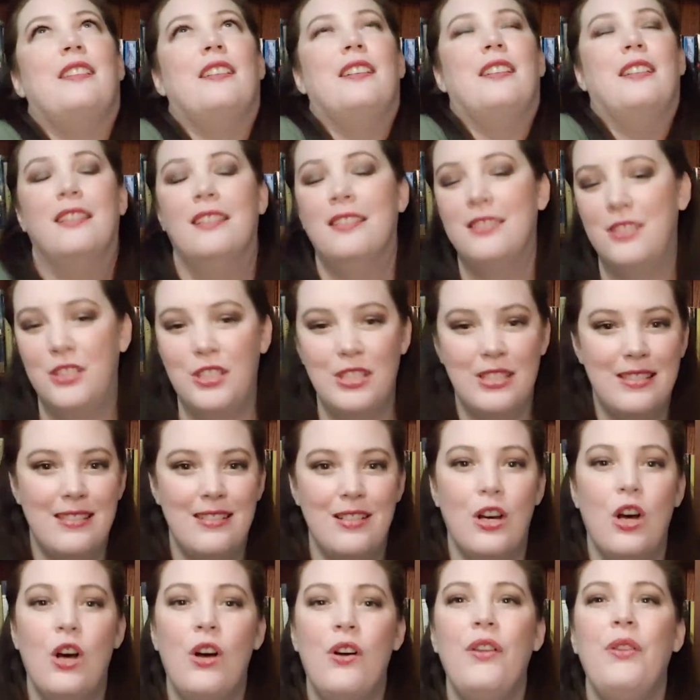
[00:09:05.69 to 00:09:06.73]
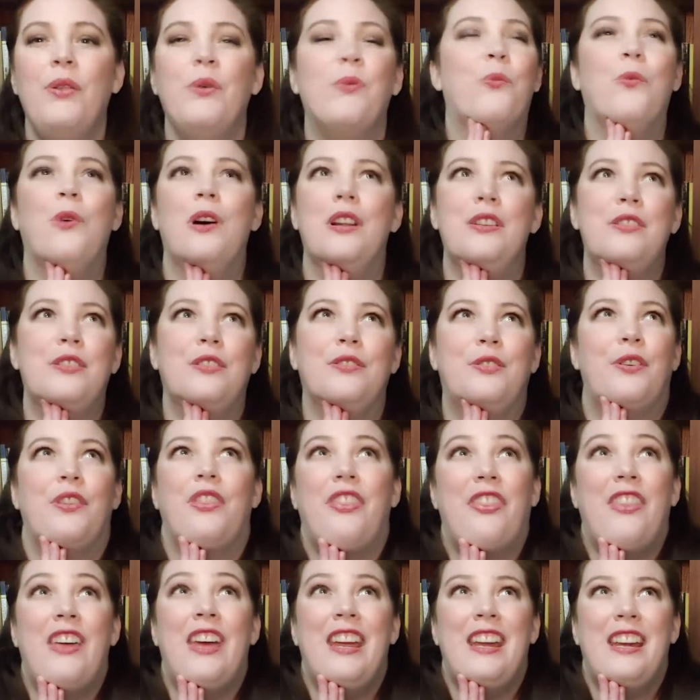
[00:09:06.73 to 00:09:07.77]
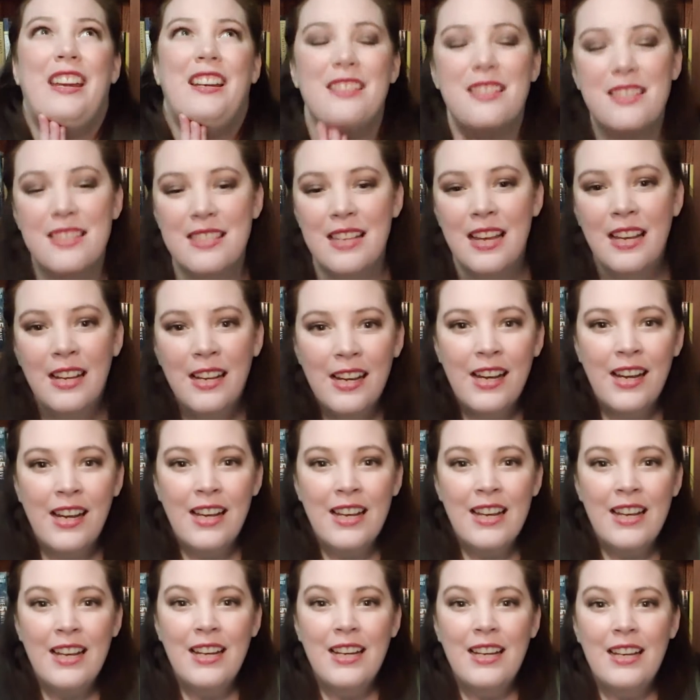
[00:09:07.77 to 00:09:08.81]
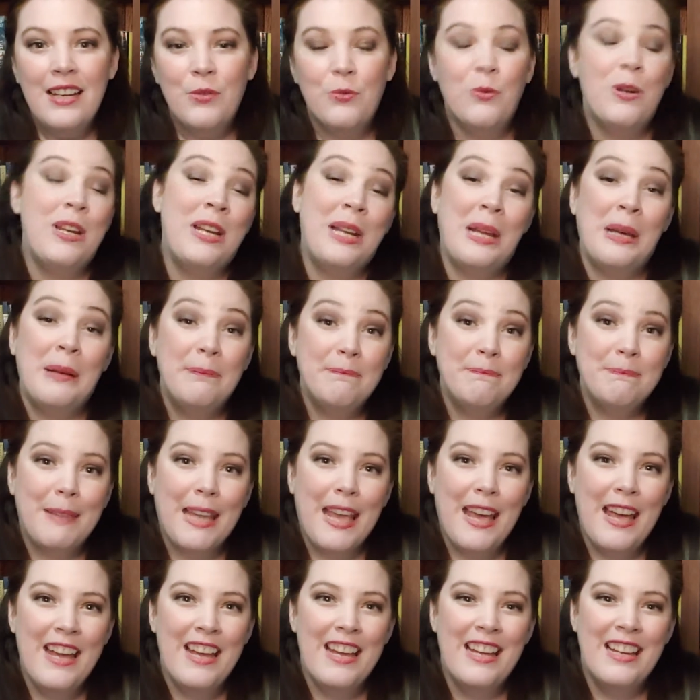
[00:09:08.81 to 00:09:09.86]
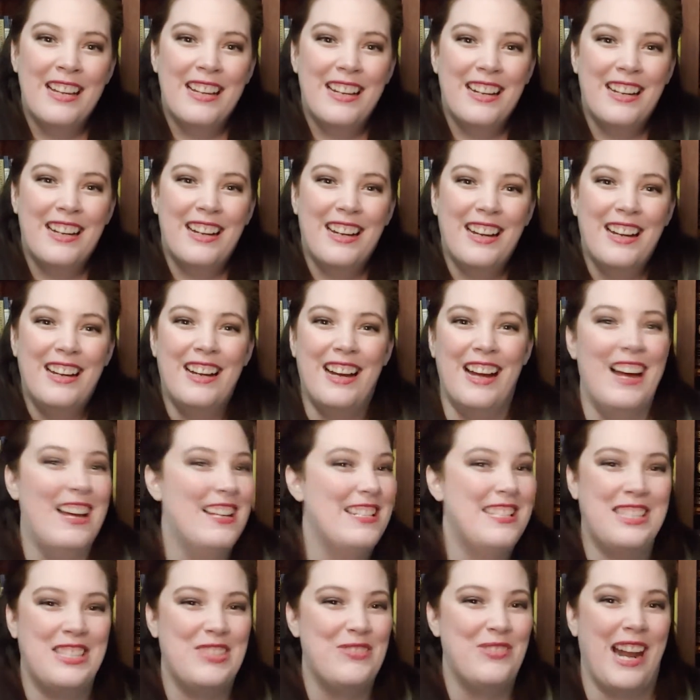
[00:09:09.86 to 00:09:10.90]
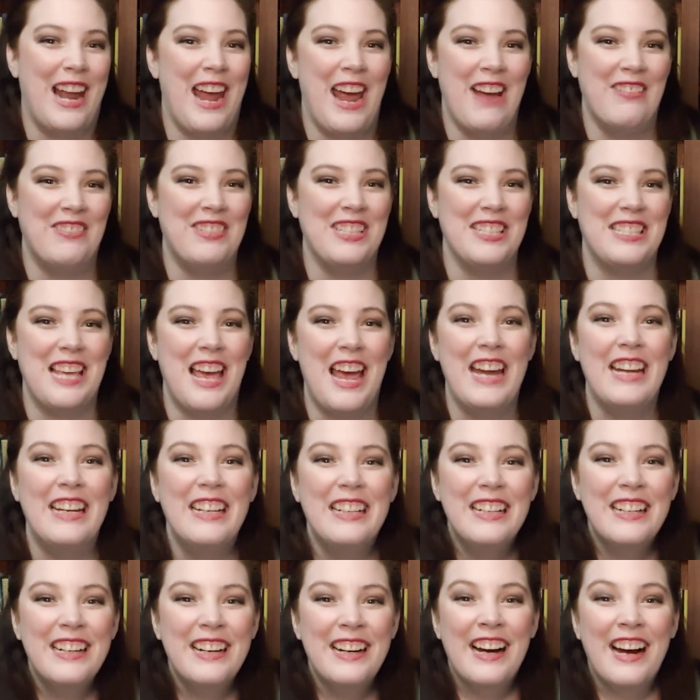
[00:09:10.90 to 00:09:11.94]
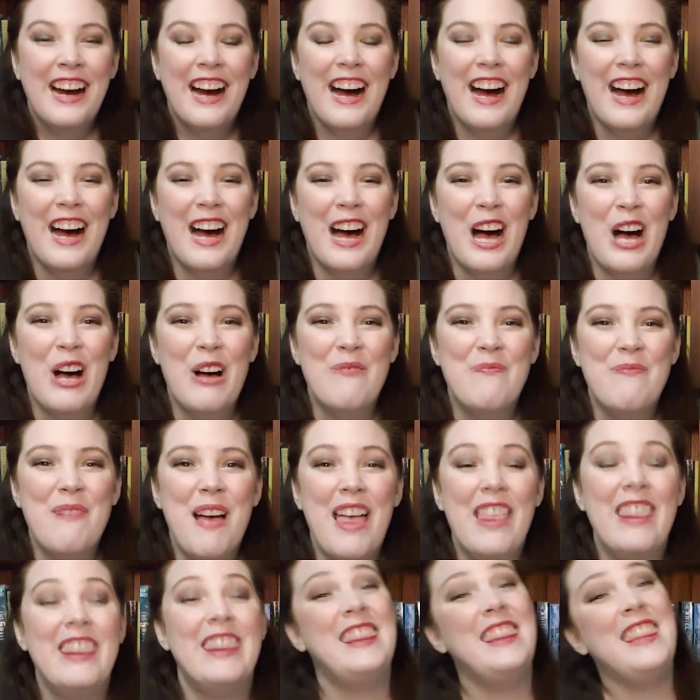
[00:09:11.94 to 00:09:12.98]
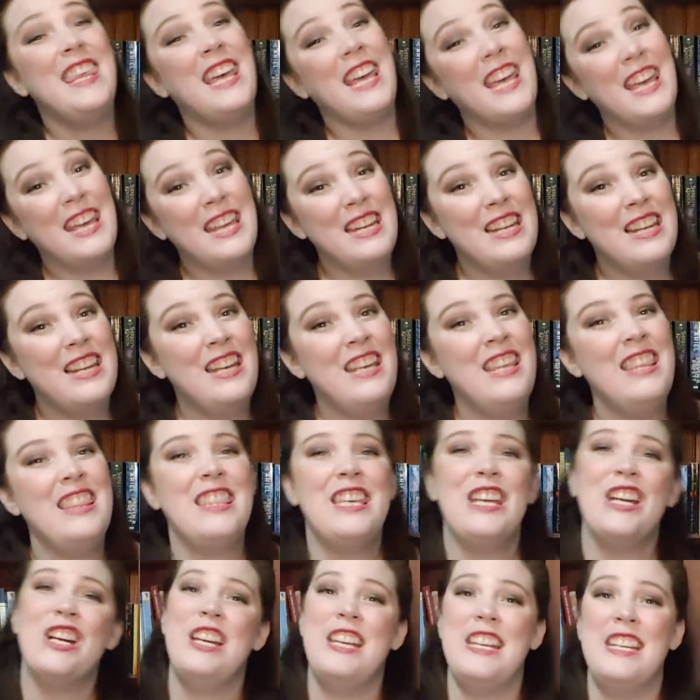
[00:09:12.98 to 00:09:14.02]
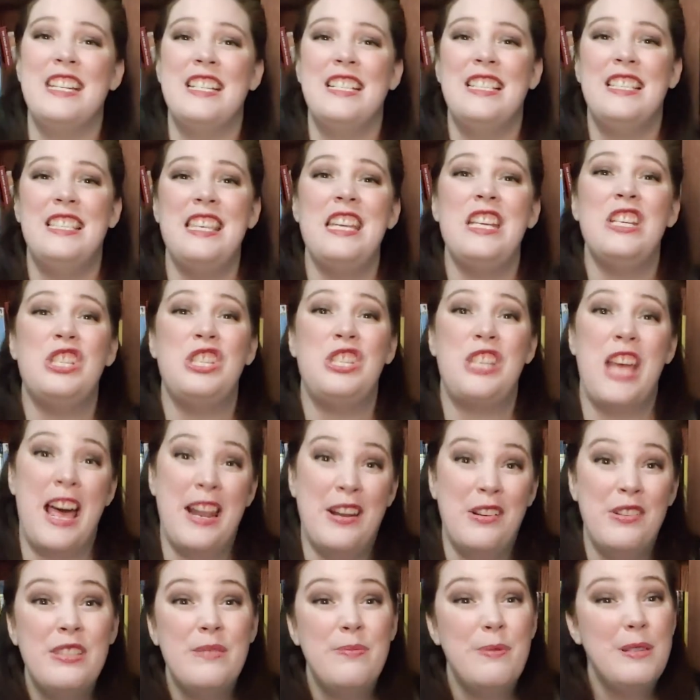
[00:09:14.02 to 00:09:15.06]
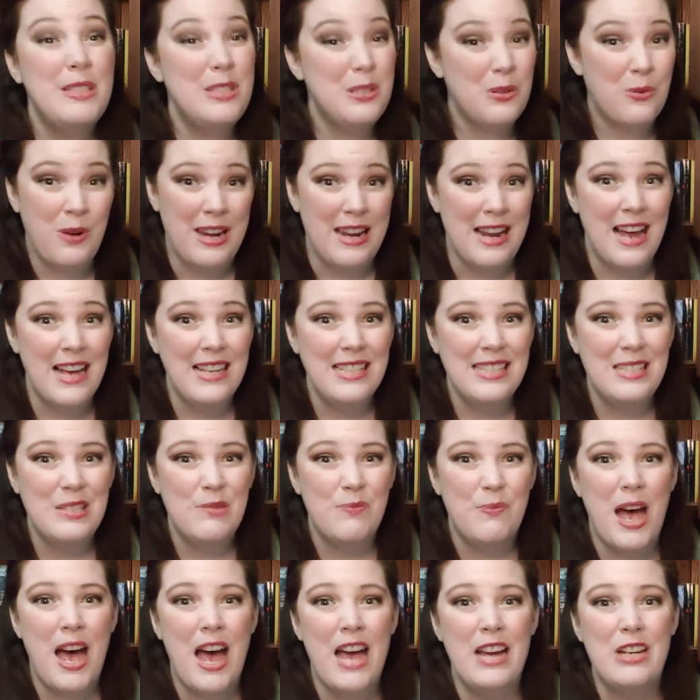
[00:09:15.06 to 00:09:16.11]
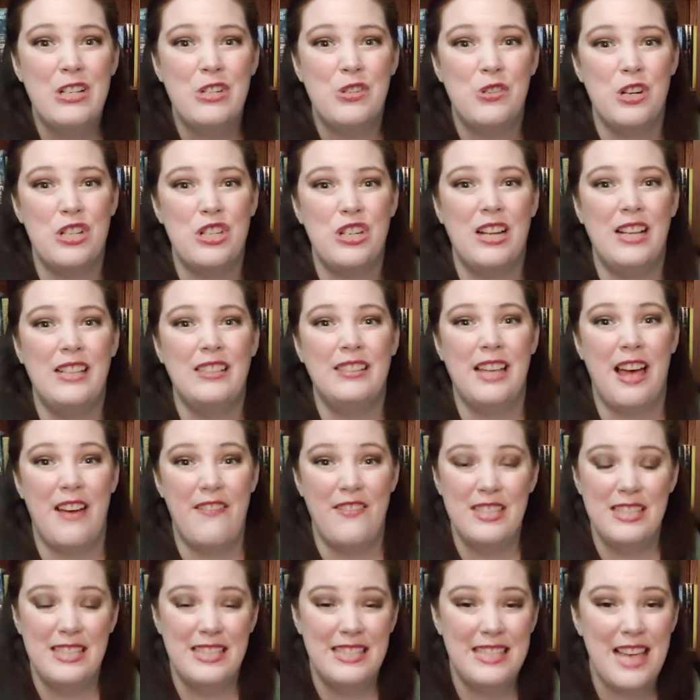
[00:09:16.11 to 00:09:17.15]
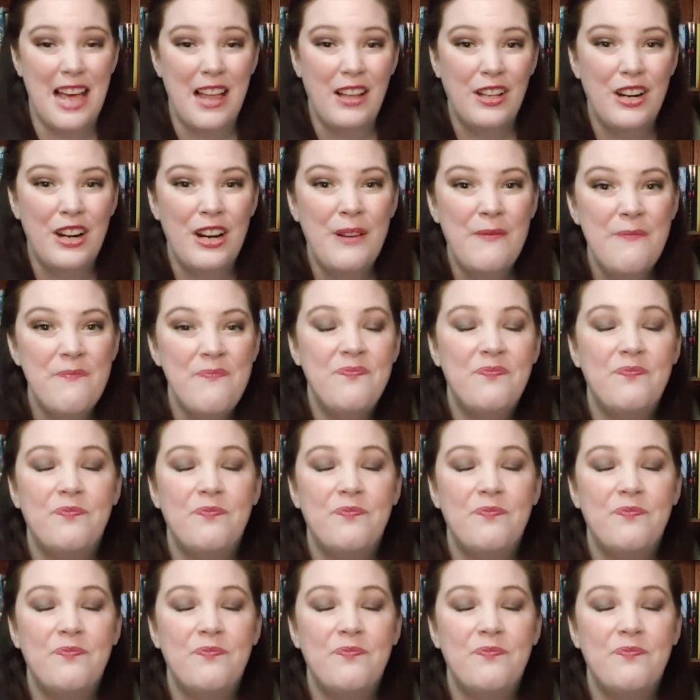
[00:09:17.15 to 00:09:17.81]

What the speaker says: Oh, just all the wonderful things. Read it. That's what I have to say. Then there is The Shadows Between Us by Tricia Levenseller.